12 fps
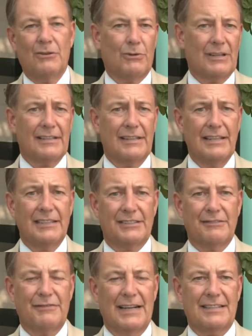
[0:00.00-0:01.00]
Well, it is.
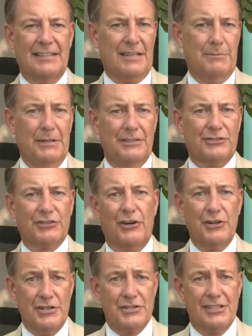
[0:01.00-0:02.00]
In fact, it can be
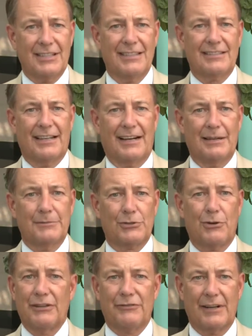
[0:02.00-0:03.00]
discouraging at times,
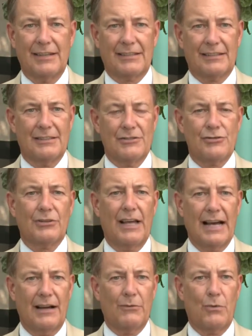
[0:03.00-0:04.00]
quite frankly.
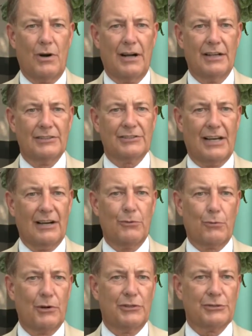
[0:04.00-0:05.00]
July was our
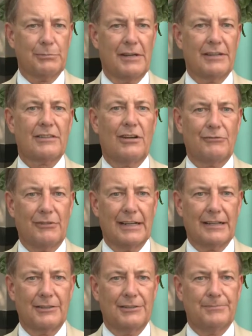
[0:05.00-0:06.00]
worst month on
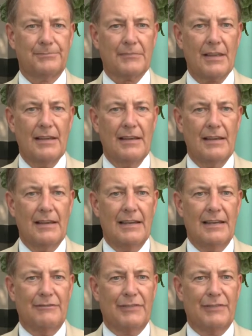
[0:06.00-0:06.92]
record. In